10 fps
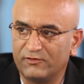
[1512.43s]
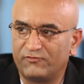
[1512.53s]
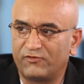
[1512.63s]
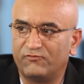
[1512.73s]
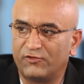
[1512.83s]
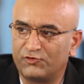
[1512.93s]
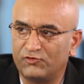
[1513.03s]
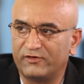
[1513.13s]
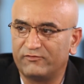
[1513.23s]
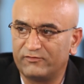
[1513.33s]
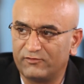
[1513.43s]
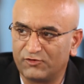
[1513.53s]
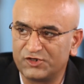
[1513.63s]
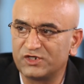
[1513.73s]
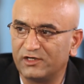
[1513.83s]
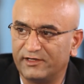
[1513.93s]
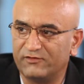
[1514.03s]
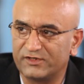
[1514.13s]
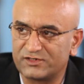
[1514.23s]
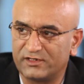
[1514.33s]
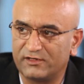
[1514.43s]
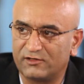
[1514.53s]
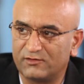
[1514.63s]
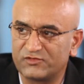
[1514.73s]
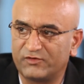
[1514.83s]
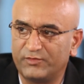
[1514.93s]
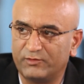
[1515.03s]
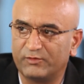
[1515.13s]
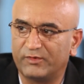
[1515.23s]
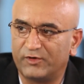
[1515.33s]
from what you have originally invested in terms of the premium